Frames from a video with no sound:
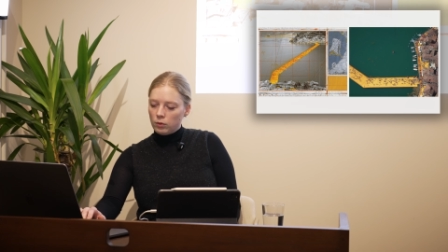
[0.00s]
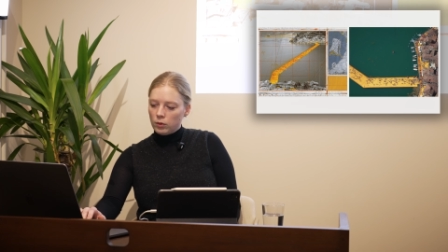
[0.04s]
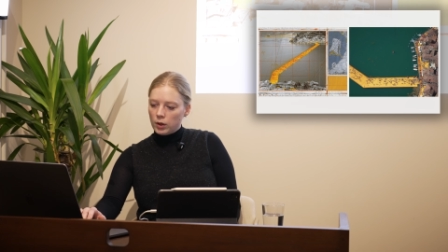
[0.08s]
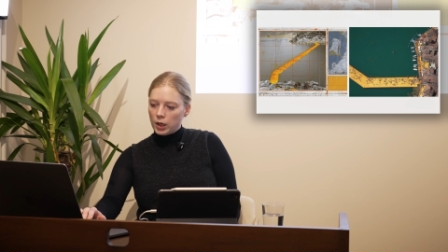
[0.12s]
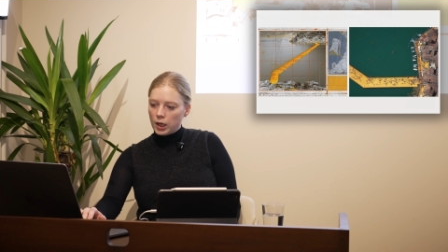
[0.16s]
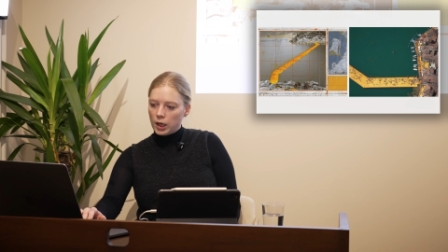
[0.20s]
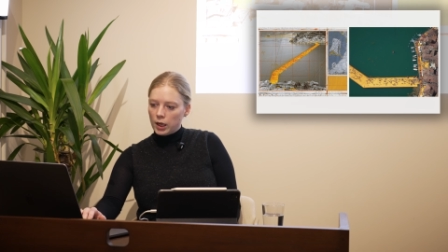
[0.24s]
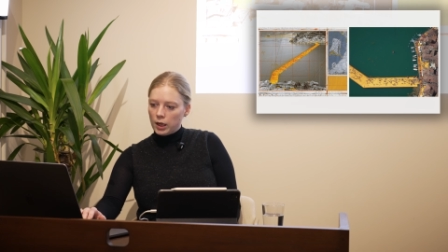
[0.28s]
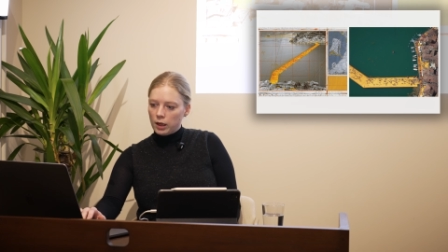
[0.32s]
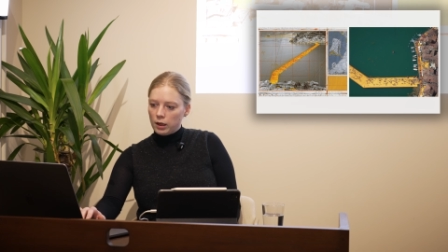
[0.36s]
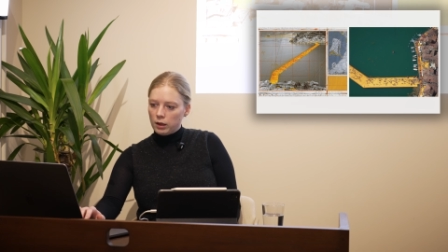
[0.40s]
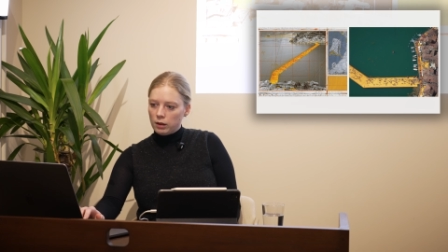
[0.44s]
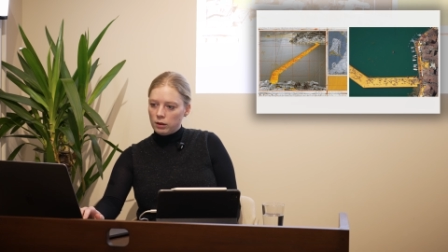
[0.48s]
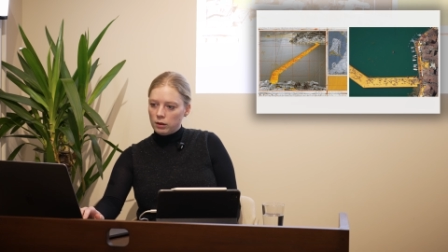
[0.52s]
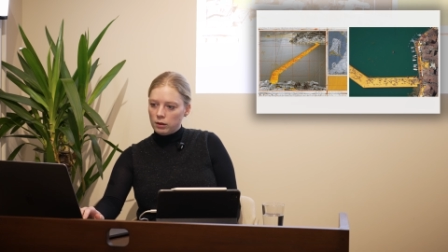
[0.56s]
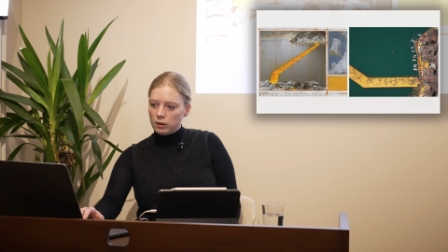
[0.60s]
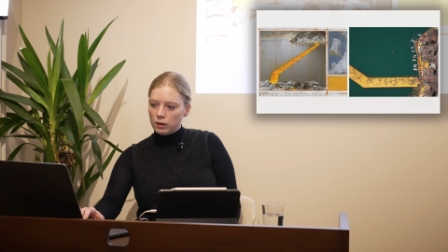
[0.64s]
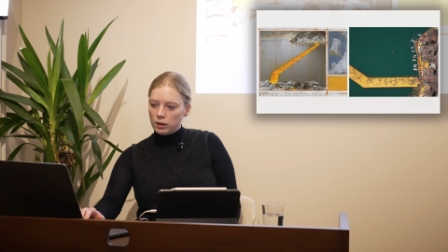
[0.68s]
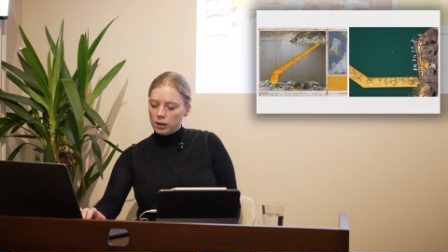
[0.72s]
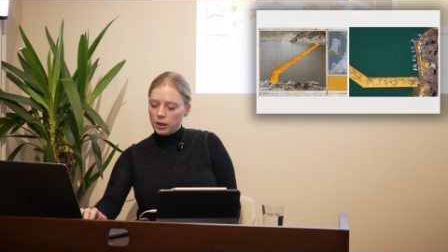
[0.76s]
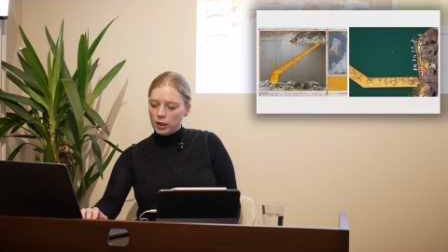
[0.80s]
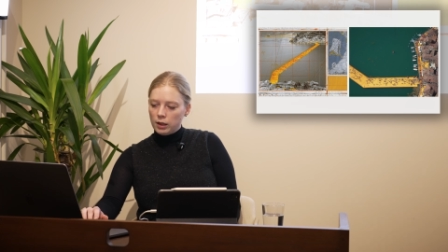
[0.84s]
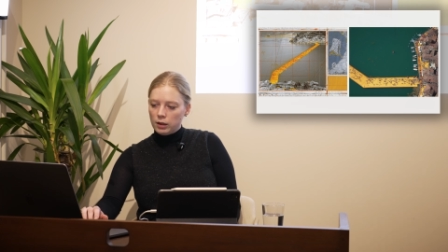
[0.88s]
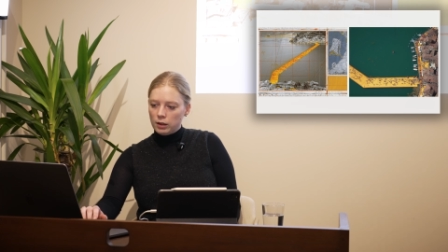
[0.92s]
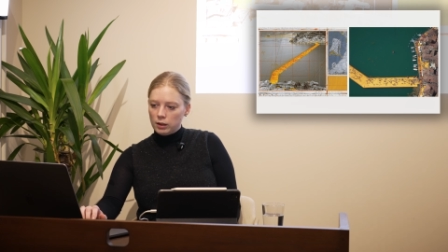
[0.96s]
and
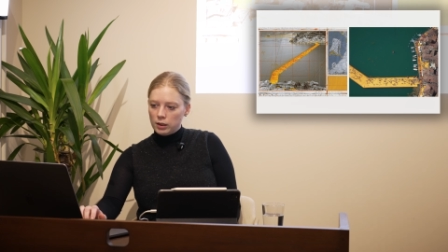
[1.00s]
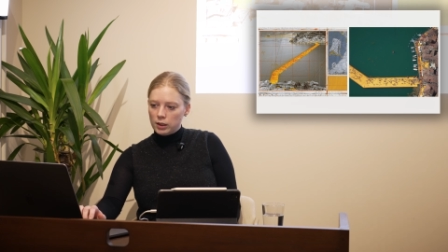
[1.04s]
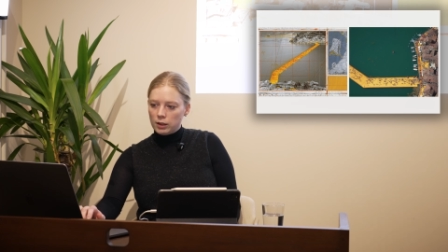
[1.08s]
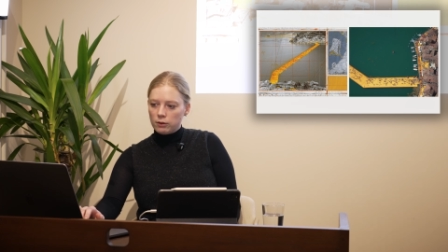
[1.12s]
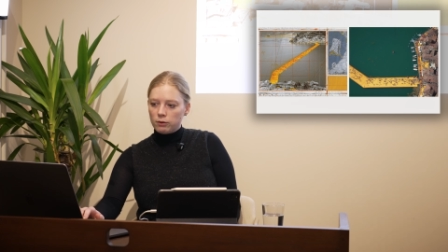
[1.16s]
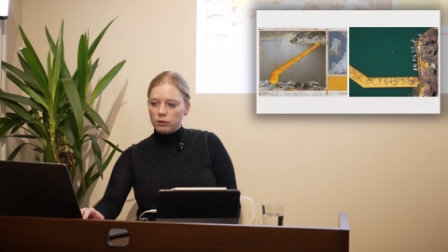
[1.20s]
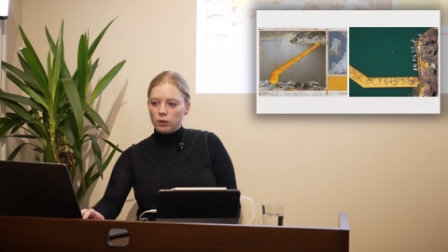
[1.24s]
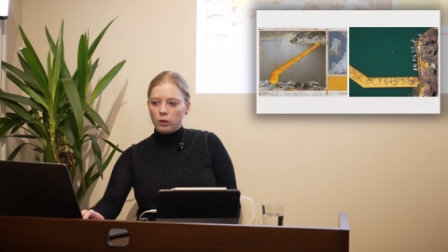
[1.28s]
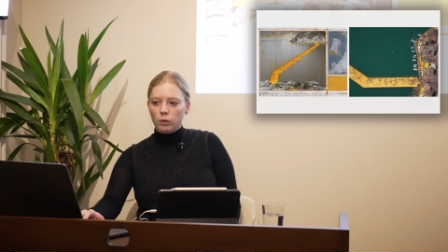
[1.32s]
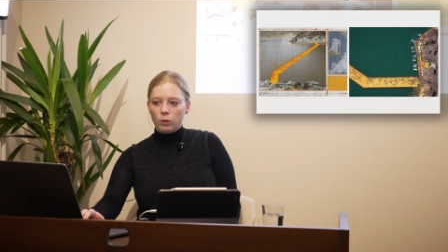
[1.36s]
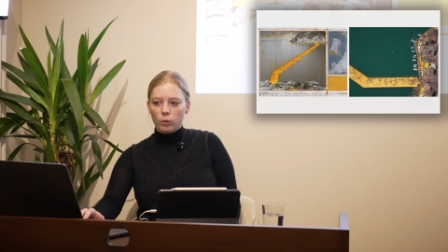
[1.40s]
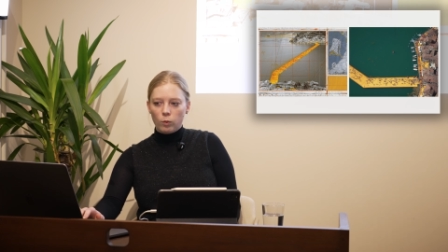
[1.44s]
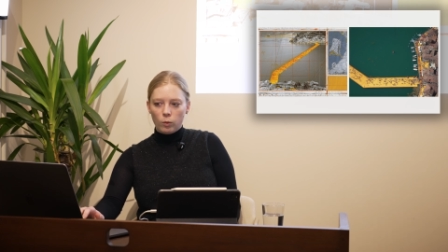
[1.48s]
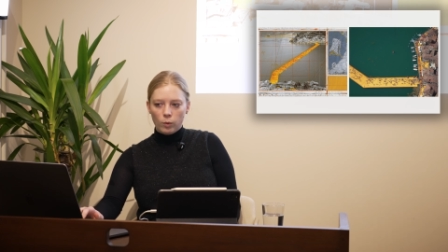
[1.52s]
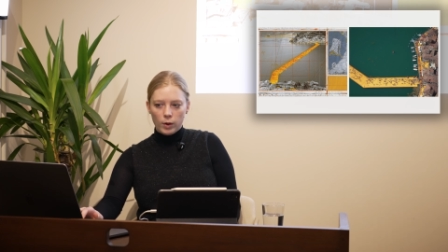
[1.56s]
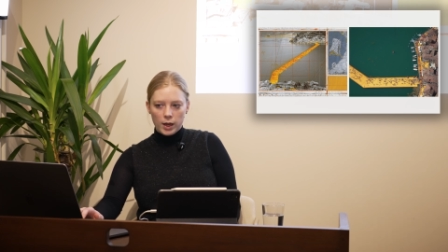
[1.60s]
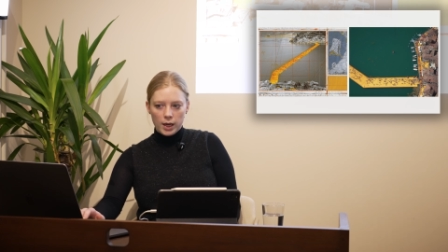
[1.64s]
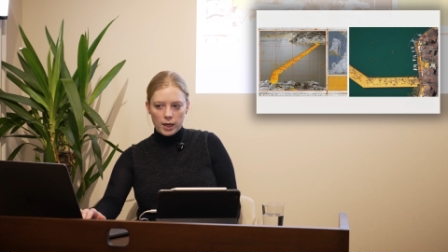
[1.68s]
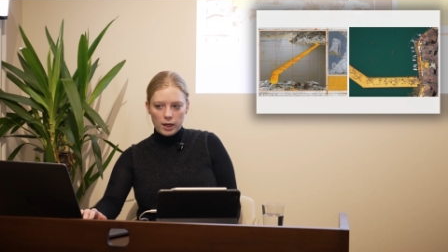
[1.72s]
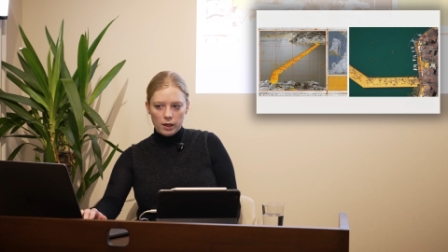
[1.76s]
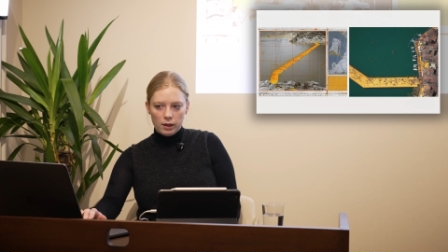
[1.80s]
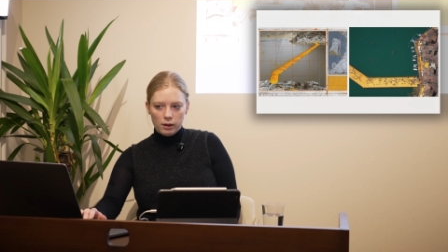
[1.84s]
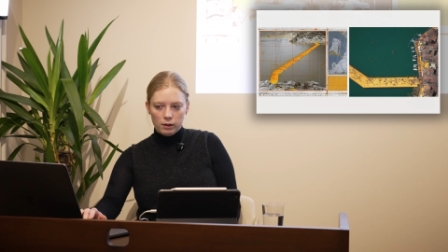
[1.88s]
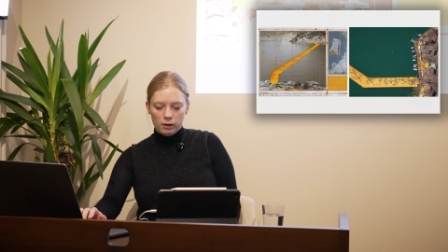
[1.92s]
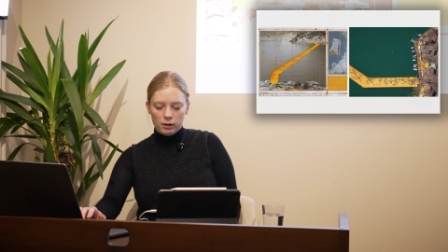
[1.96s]
in a different
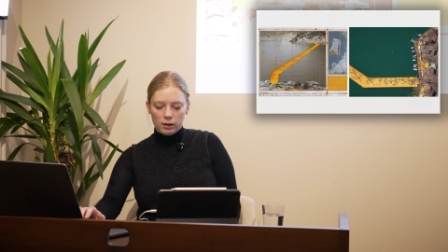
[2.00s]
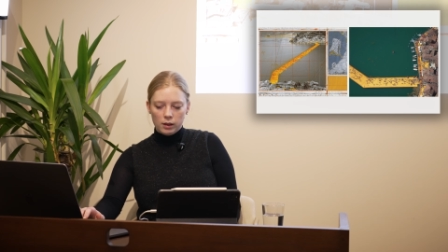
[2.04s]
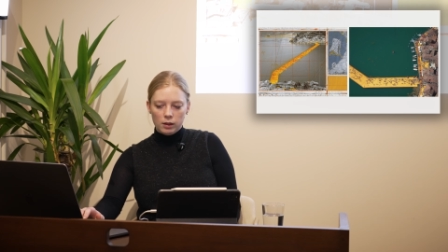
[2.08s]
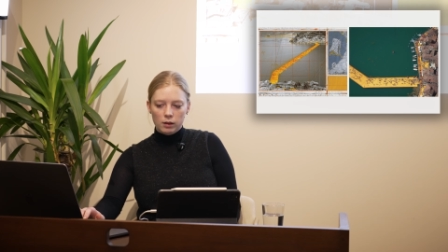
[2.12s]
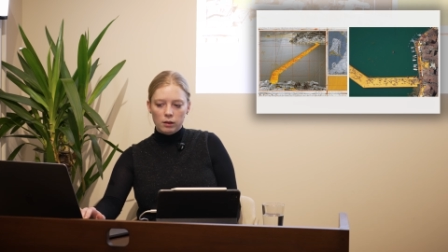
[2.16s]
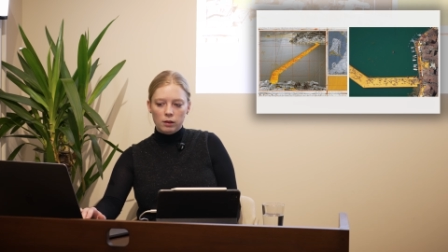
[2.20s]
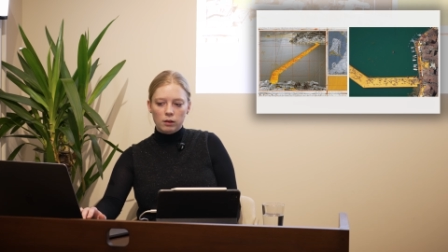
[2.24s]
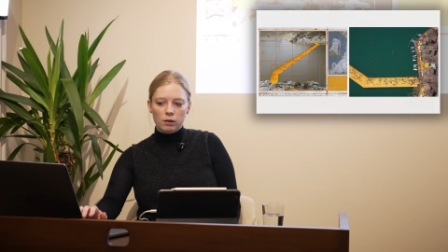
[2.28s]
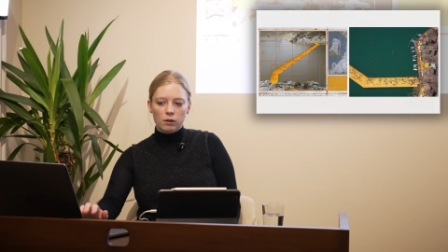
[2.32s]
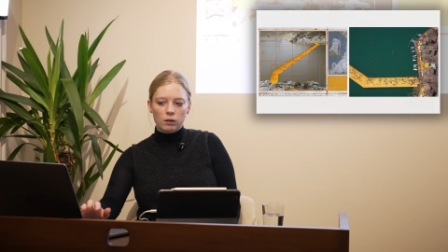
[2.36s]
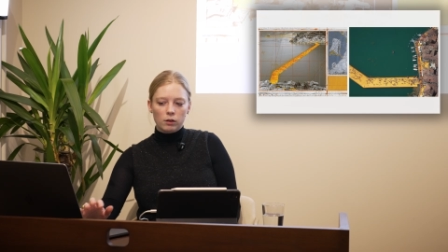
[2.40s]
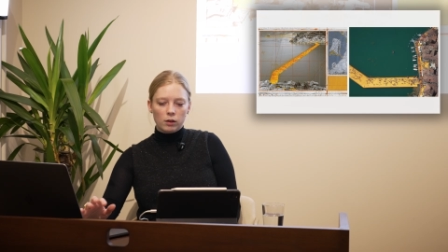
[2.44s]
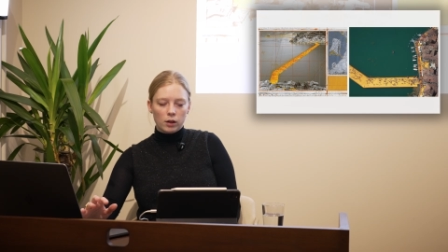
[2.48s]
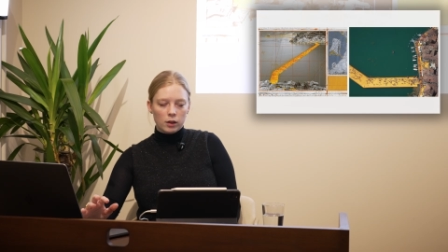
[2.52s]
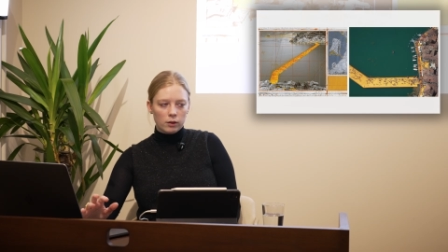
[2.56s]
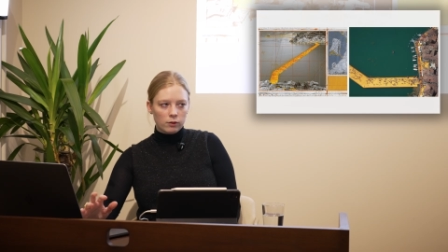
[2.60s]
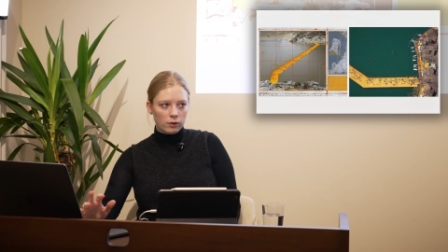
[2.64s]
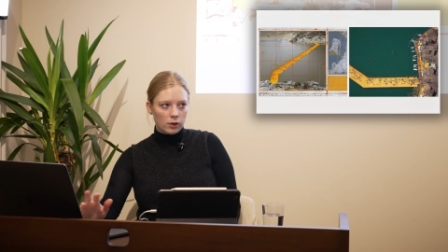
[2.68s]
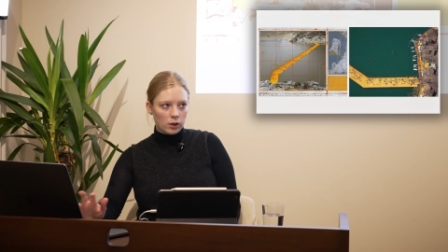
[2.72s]
way than a lot of